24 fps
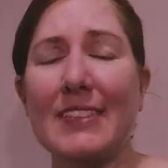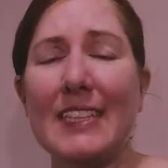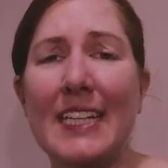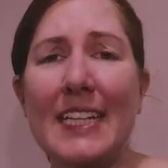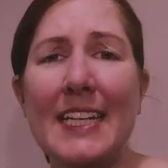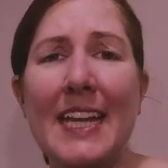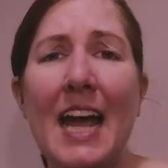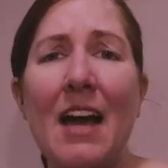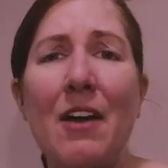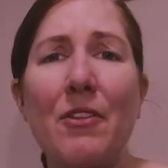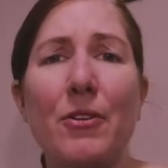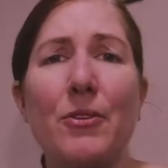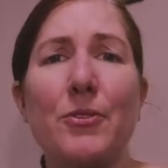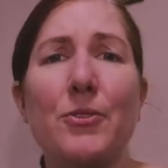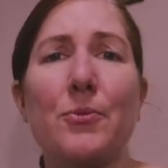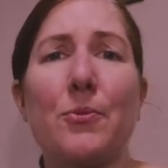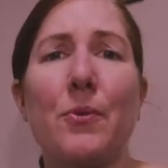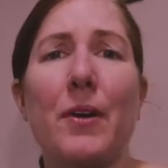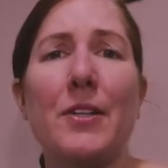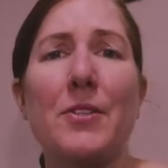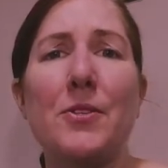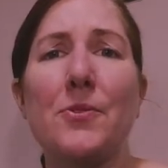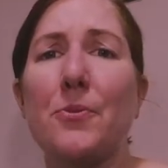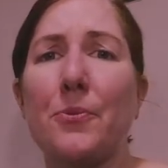And how those
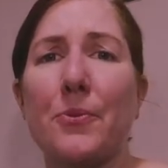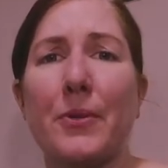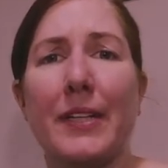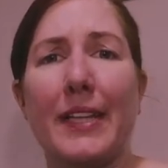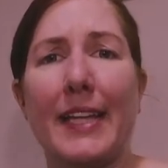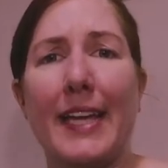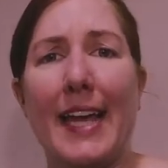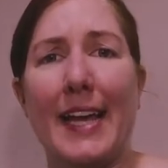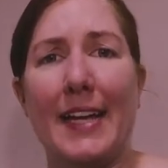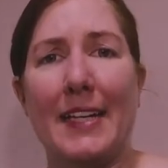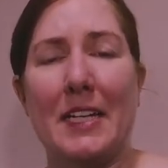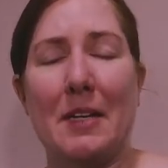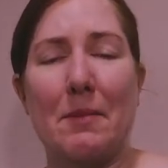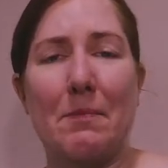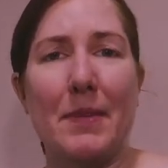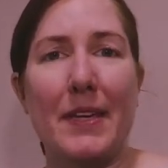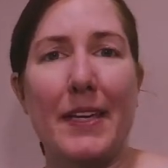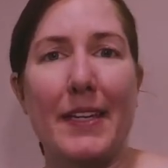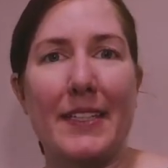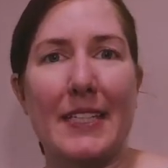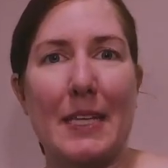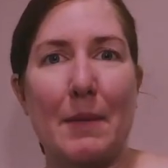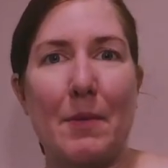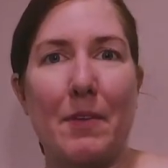runs really end up
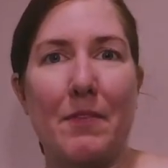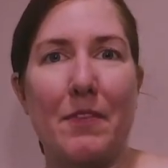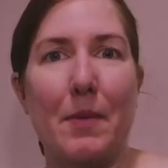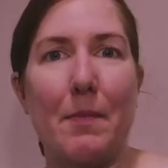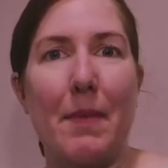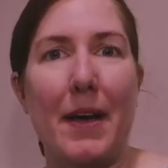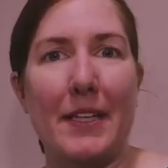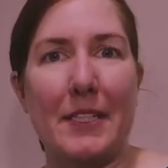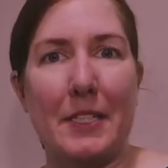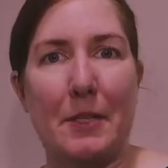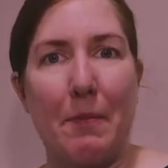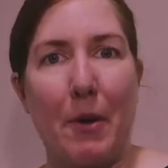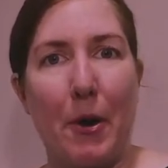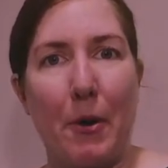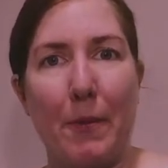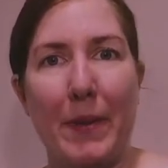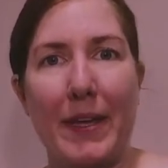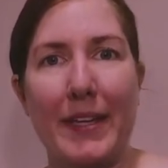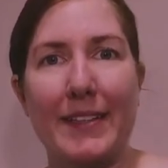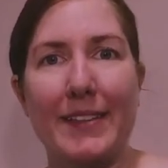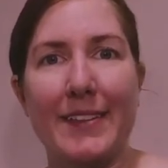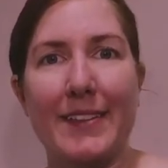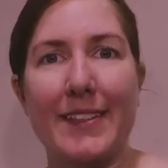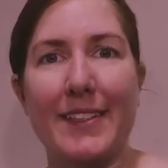being some of the best
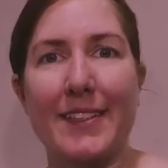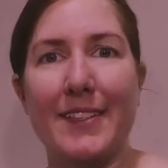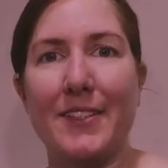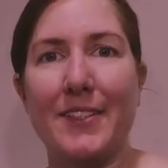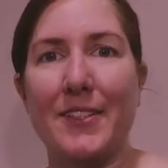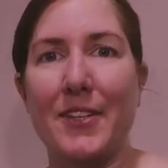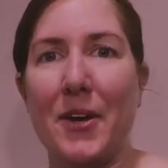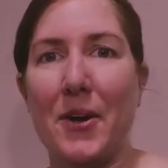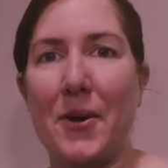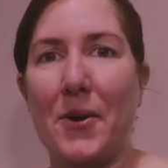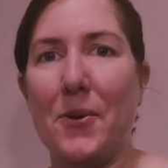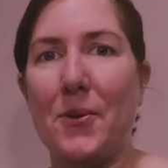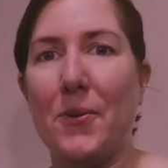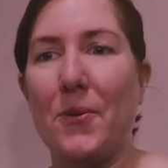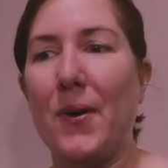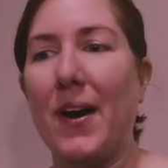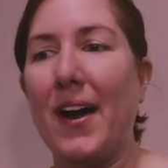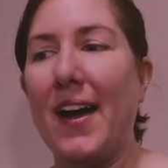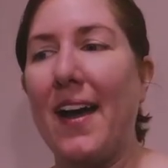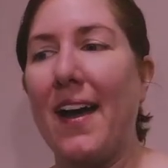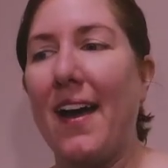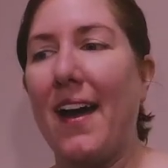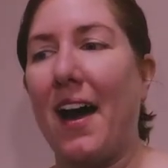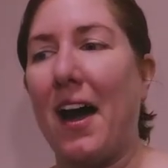moments. So
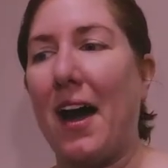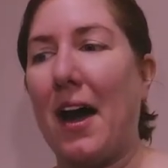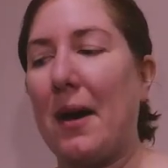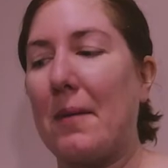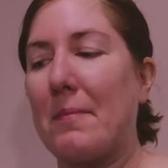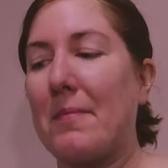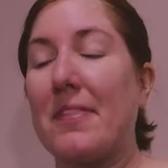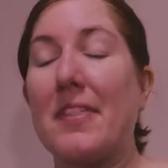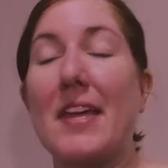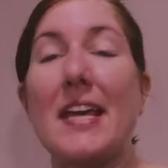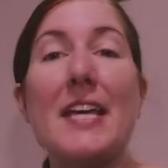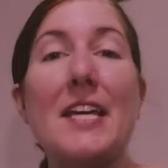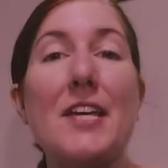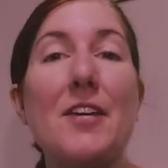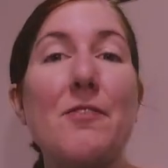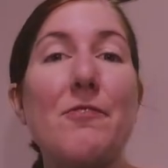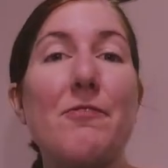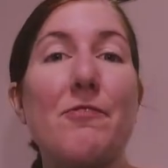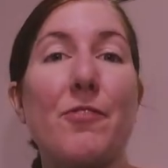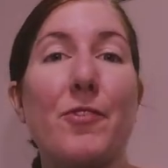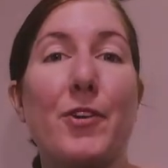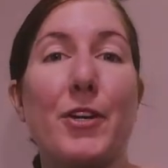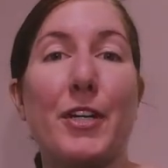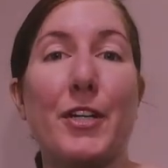thank you
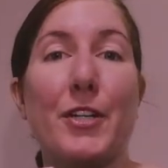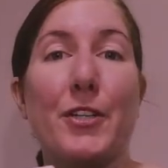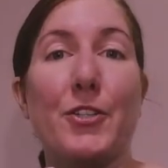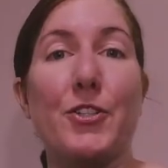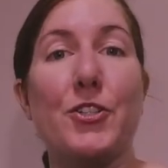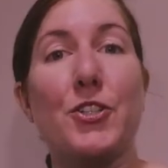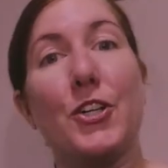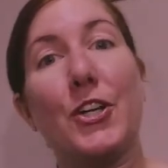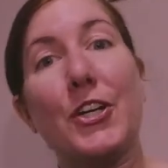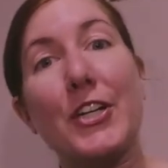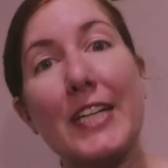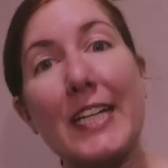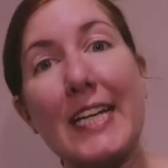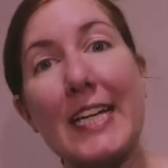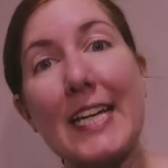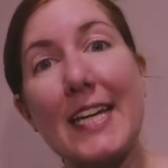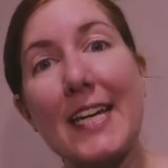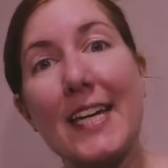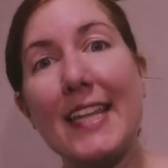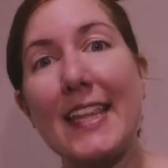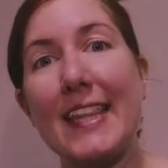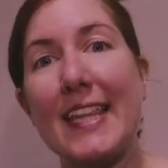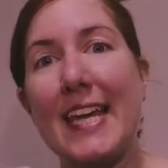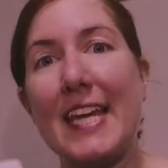for your
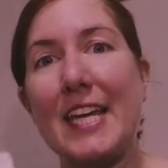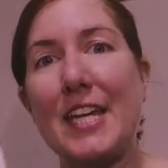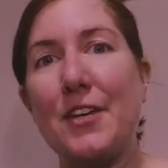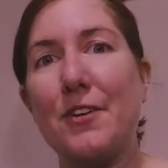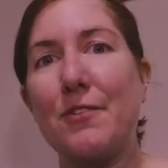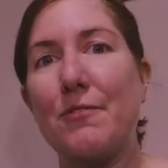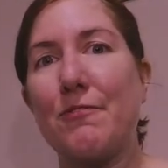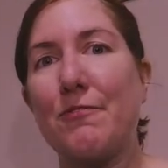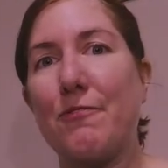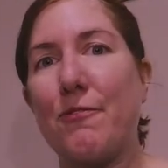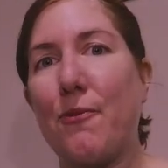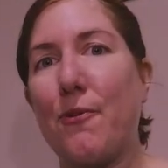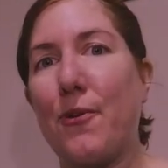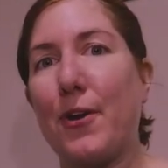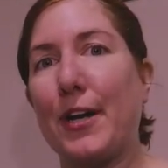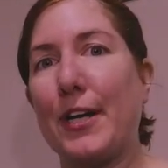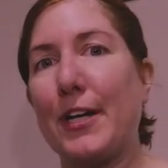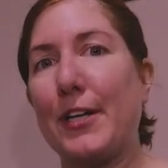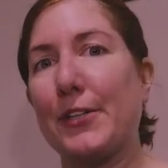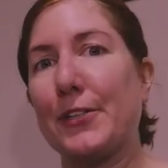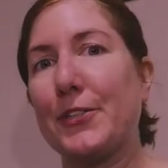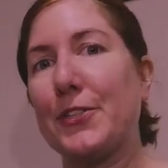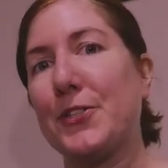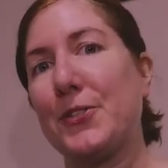journey. Thank you for
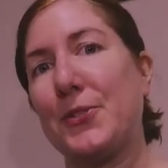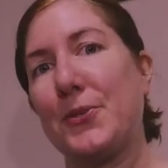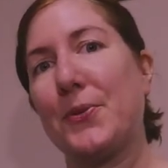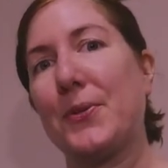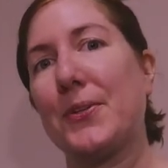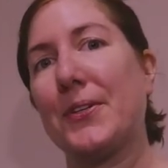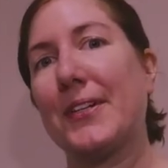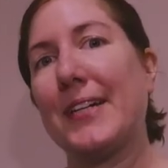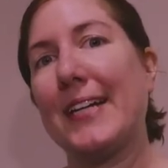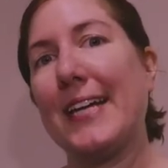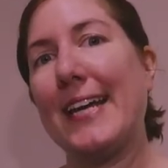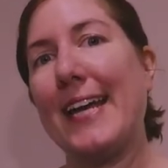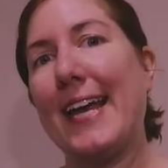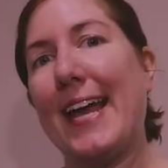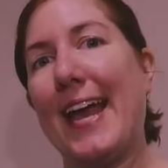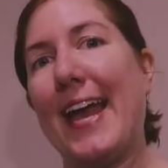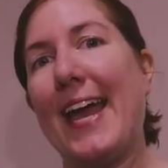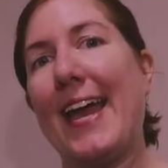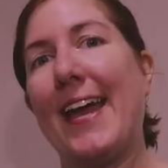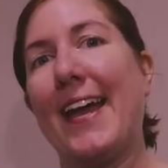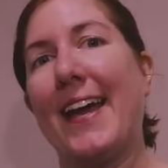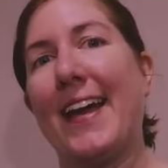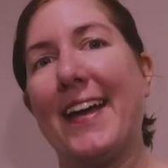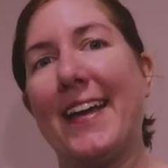your story.
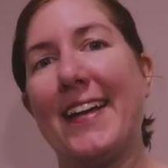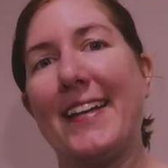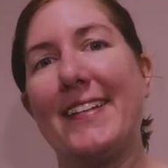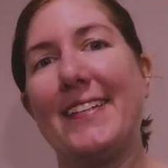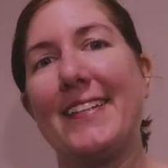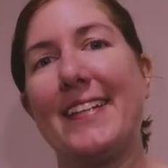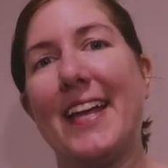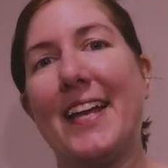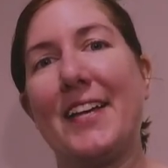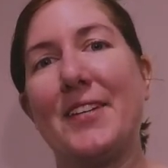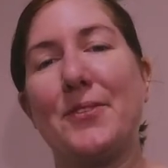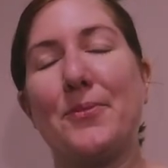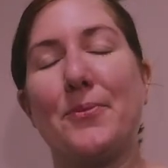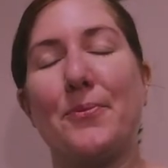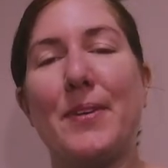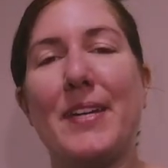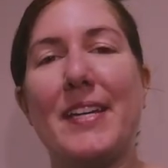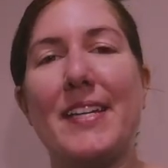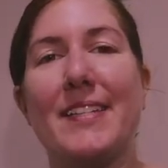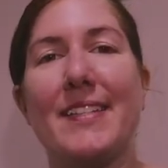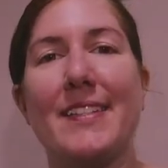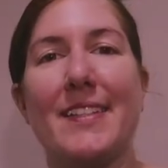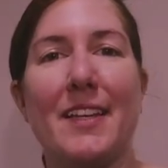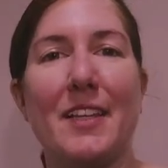And as
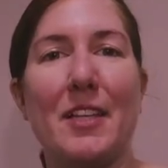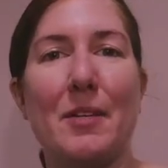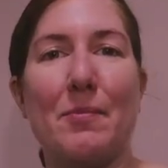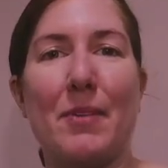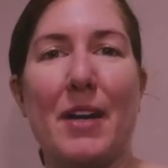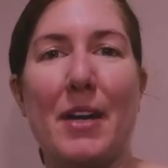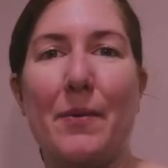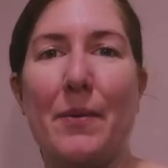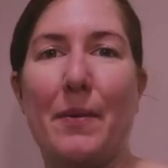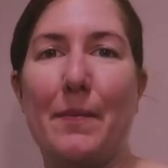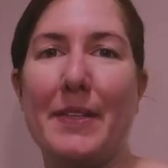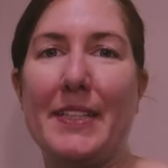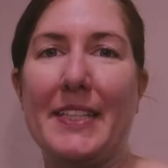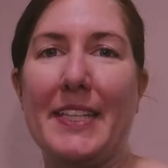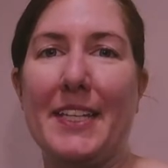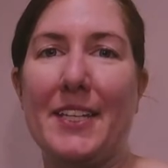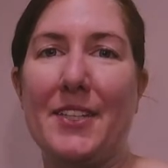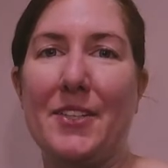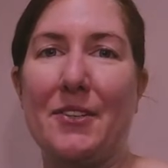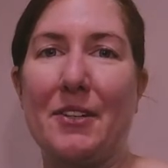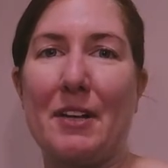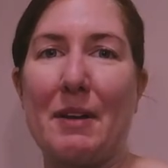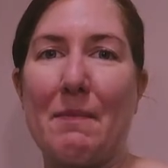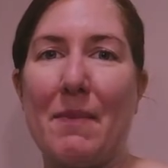we celebrate Women's
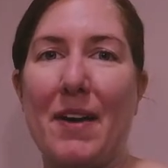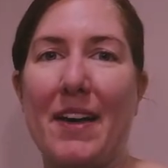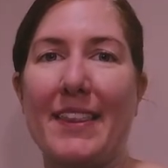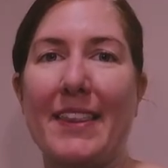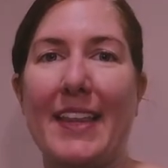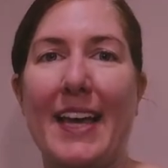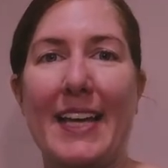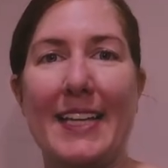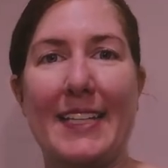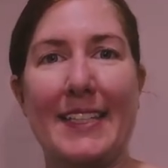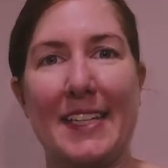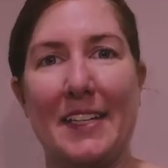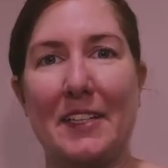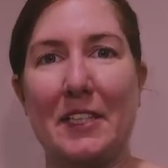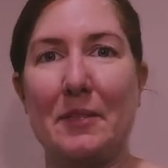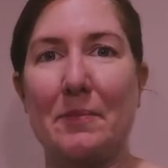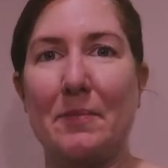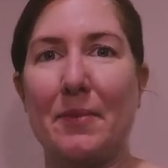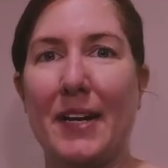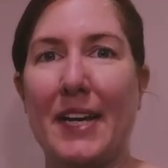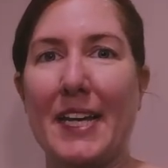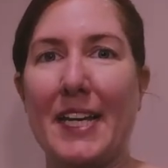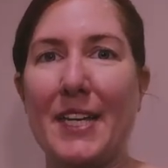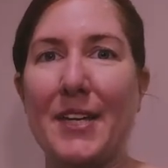History Month, I
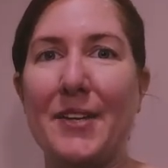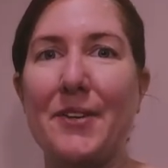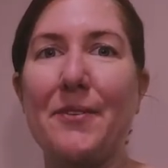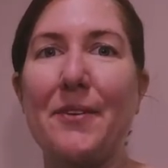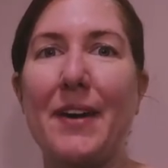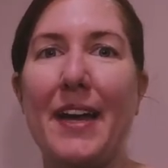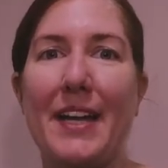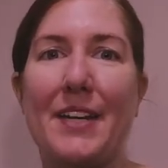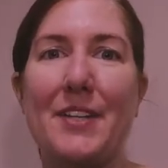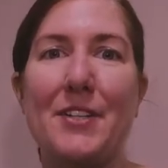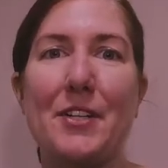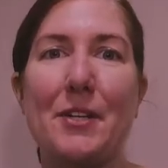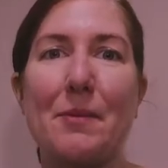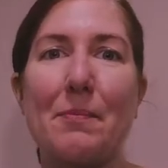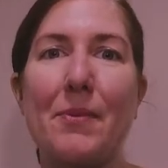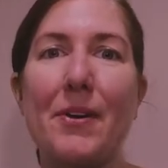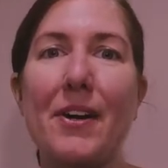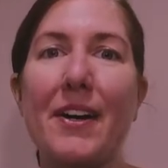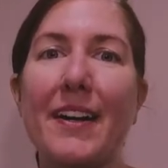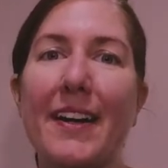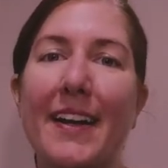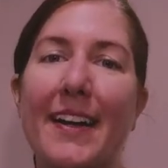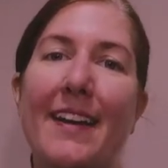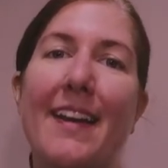celebrate you and your
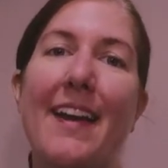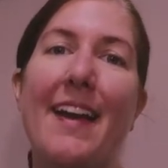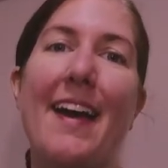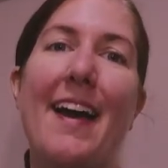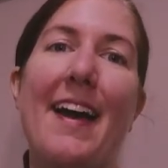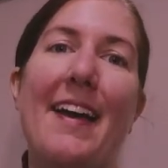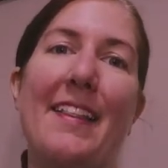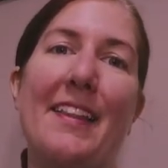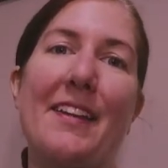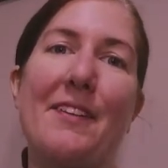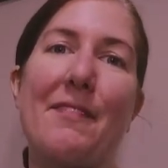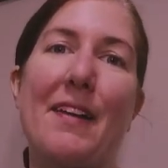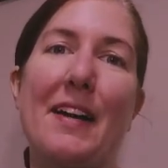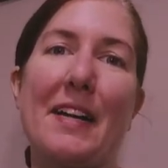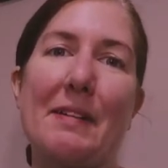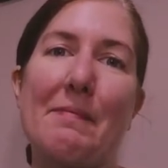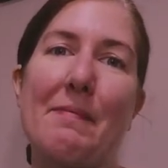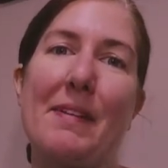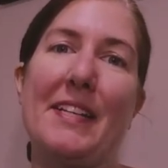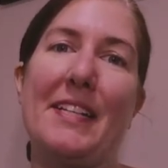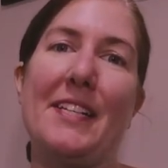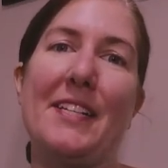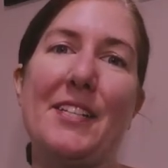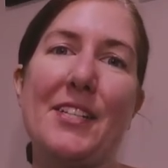book, and I highly
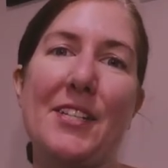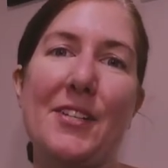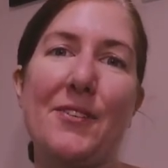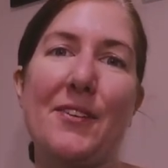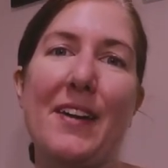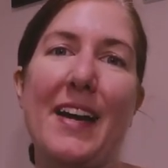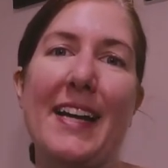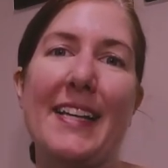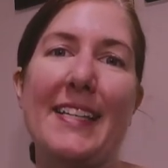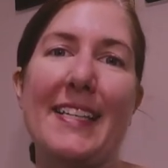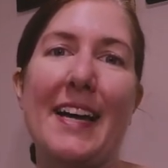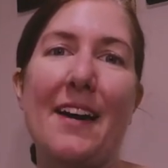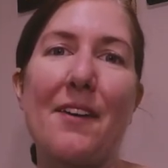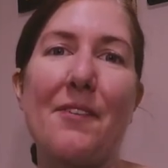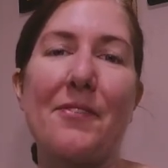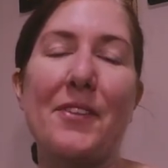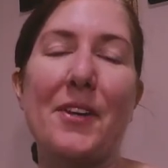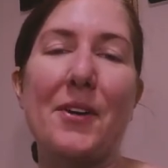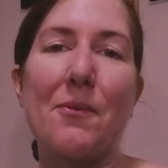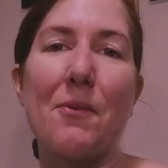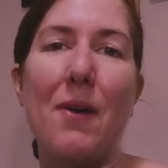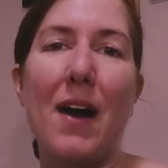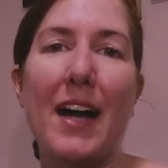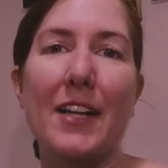recommend it to you guys out
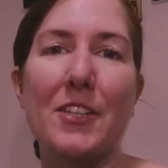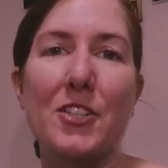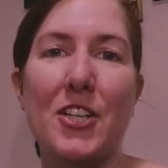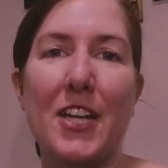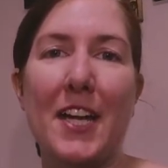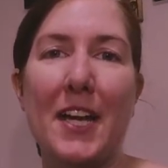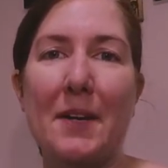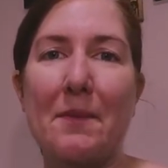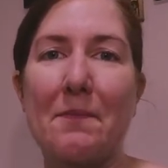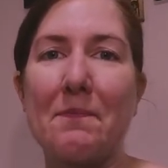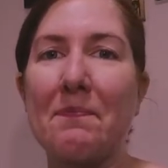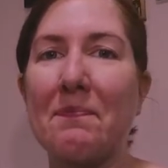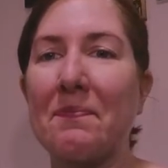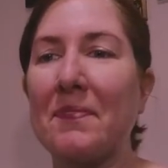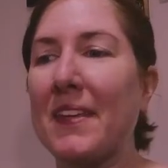there watching.